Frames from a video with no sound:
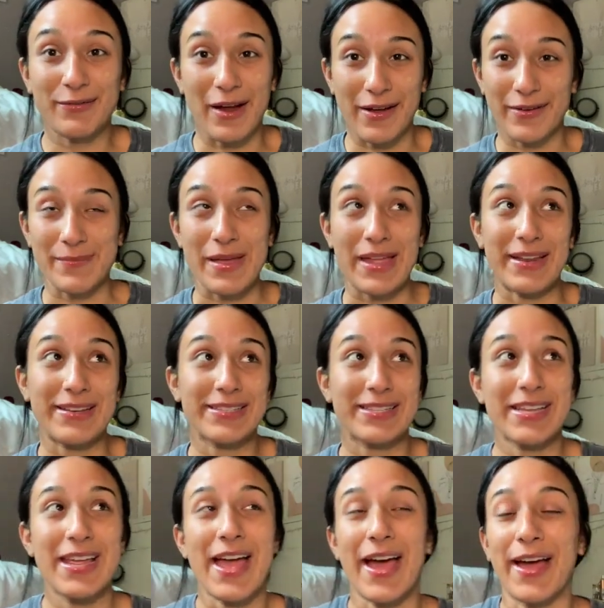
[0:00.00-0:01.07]
recommend.
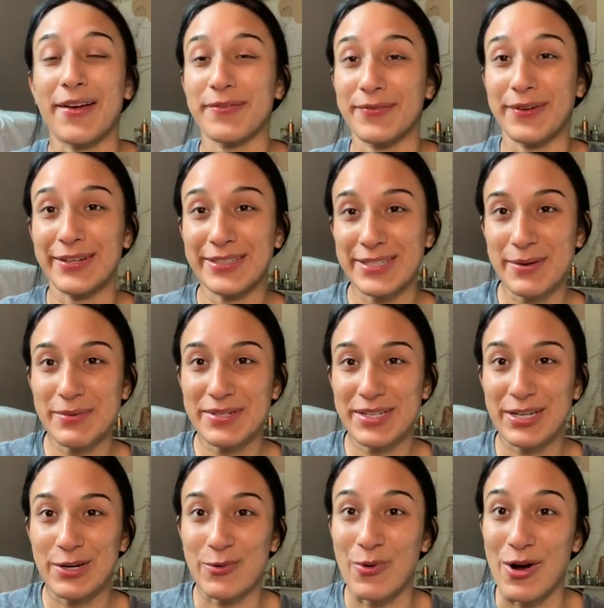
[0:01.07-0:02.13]
At first, I
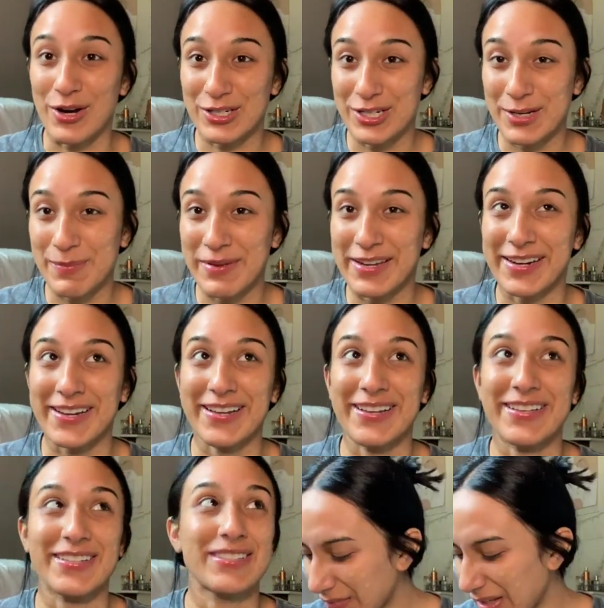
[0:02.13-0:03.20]
wasn't going to watch it
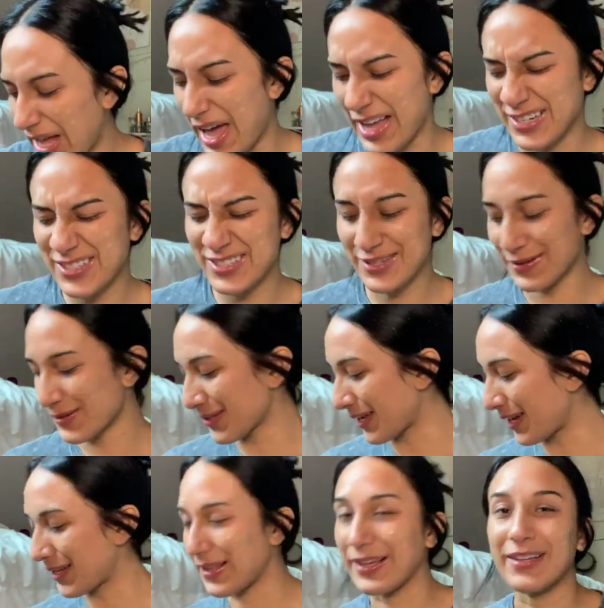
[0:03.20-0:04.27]
because I just thought it was
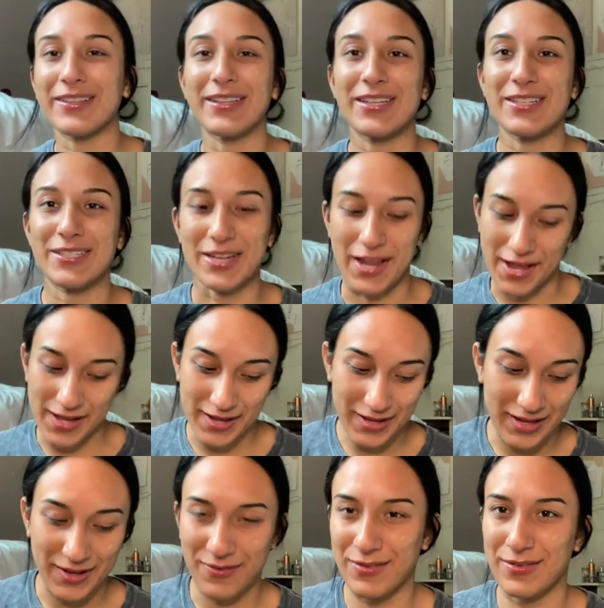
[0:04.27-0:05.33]
kind of like cliche,
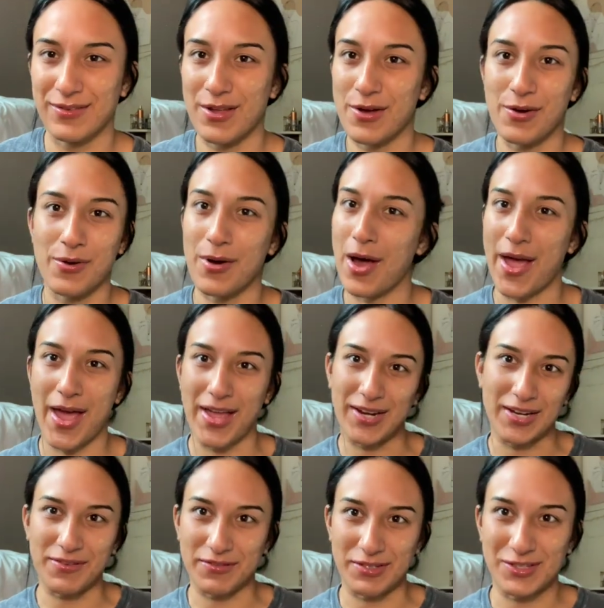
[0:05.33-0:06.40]
even though I
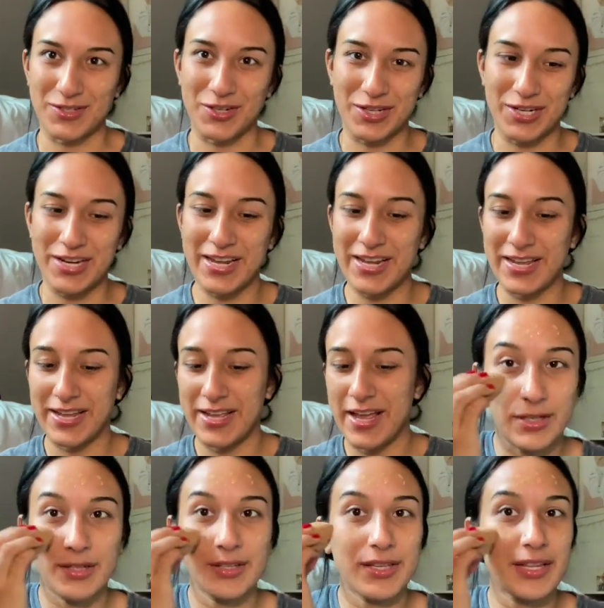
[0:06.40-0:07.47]
hadn't even started it.
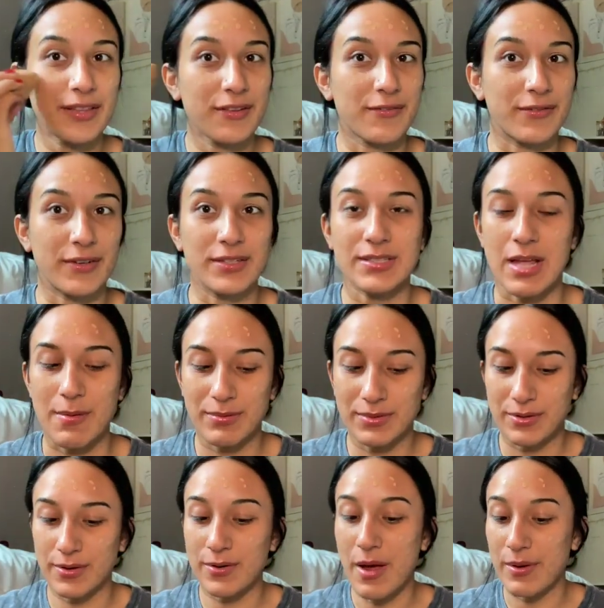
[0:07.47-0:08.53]
Literally, the first
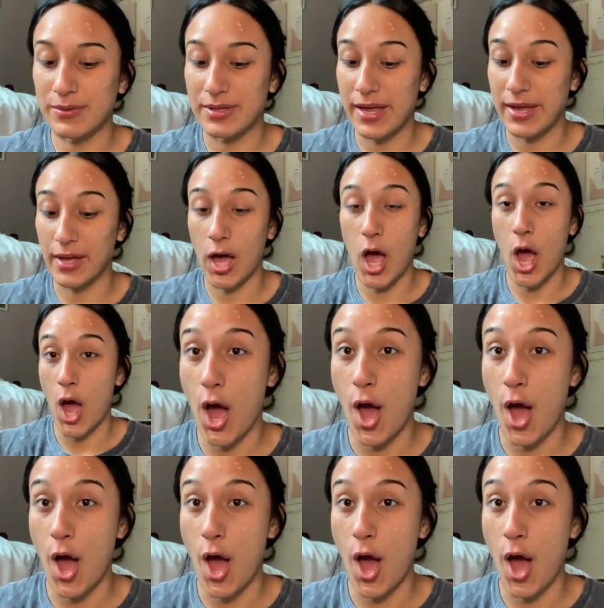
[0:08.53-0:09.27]
episode, I was like,